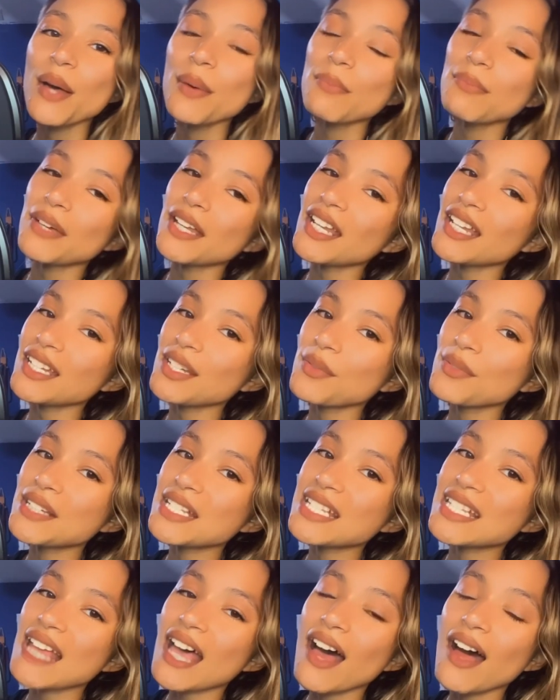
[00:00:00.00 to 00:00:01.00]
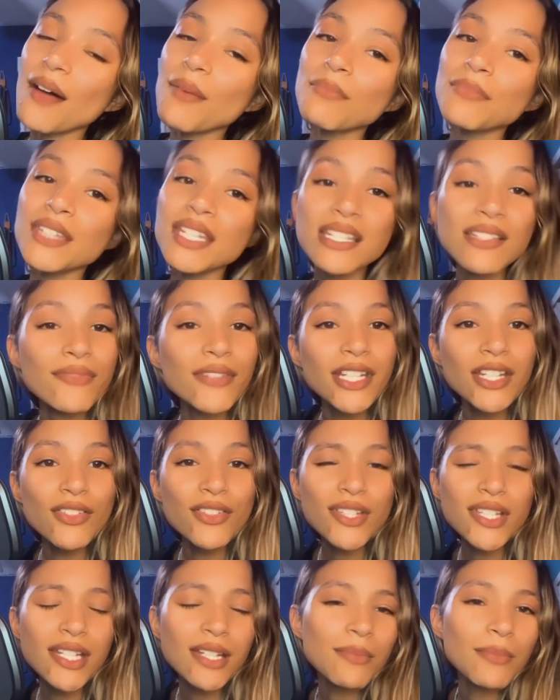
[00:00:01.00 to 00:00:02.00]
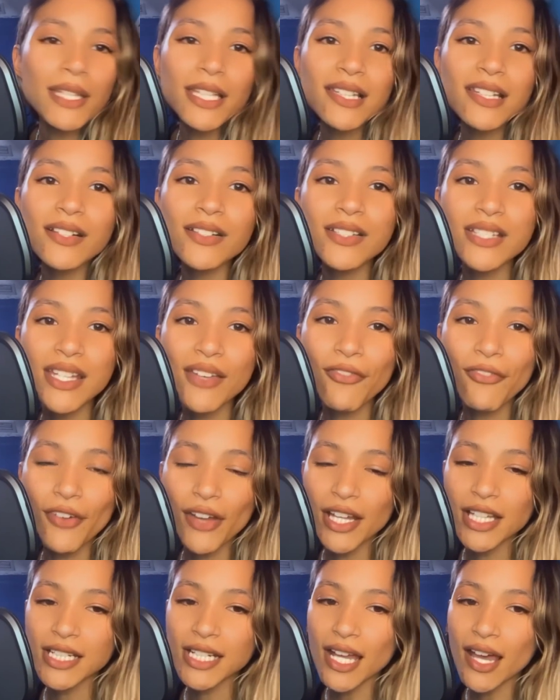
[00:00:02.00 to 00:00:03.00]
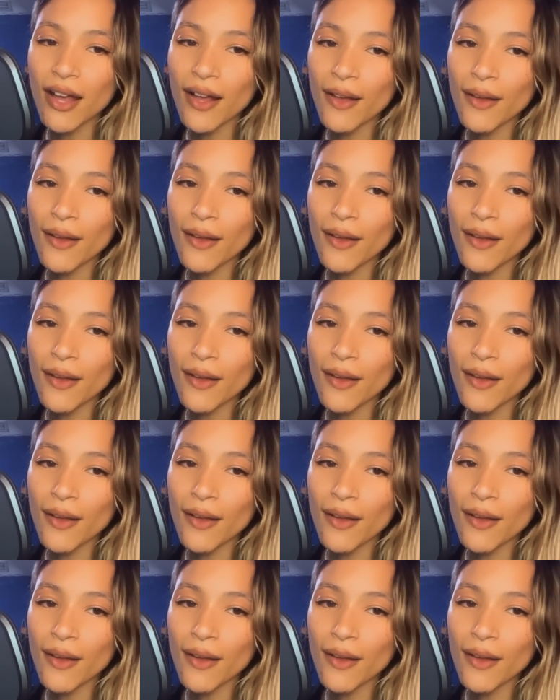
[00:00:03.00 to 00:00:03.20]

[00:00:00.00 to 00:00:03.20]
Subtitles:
But anyways, this video is gonna be a little different.